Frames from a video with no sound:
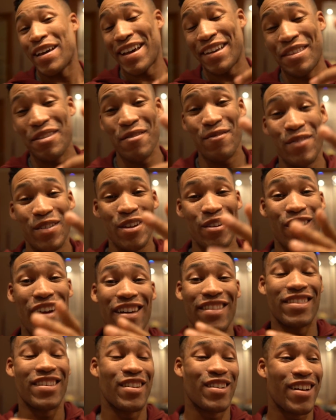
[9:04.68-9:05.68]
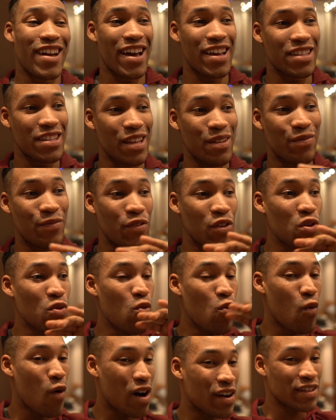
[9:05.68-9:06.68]
gonna end the video right there, guys. If you
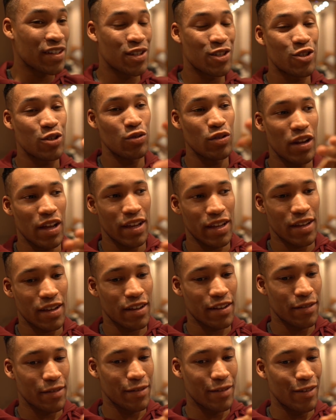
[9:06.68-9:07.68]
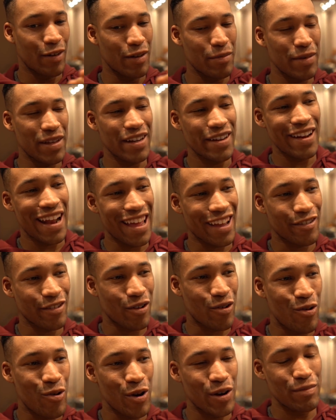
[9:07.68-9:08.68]
want to, like, want me to, like,
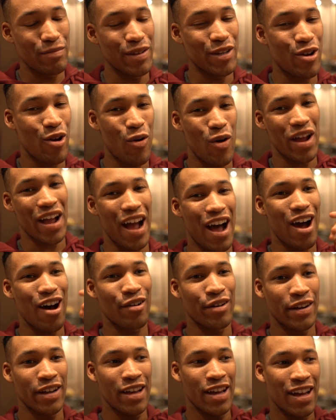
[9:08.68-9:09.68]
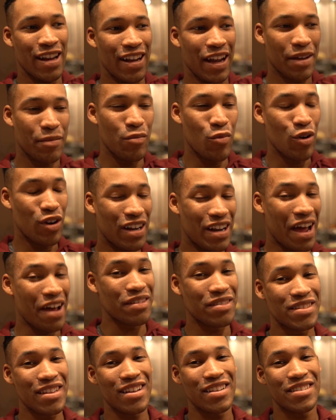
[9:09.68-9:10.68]
record me going out, like, more
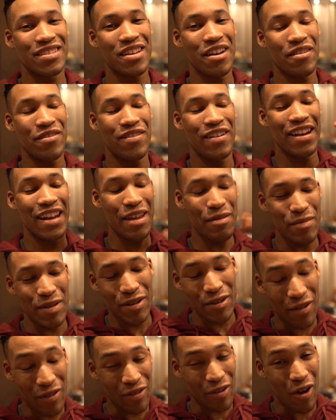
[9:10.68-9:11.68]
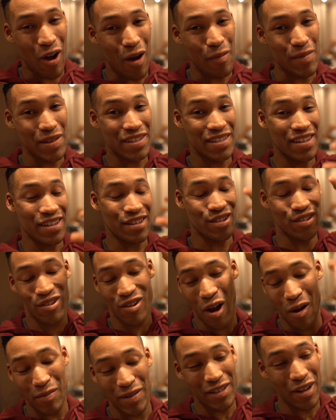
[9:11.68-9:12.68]
lifestyle stuff, let me know in the comment section.
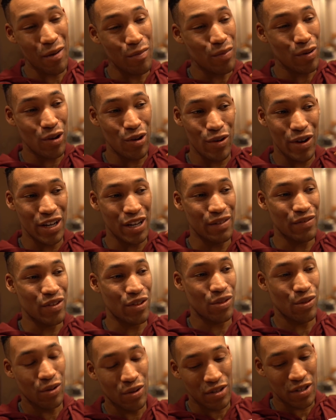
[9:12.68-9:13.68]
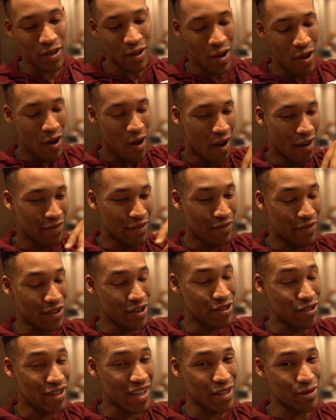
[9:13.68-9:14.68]
Comment down below any of your thoughts of the
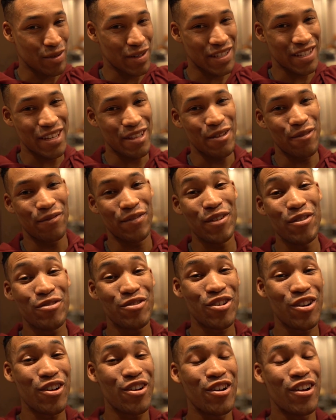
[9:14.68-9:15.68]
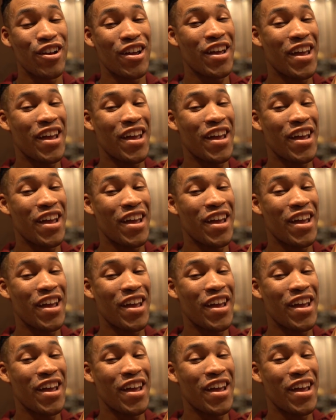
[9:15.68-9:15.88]
videos you guys want to see in the future.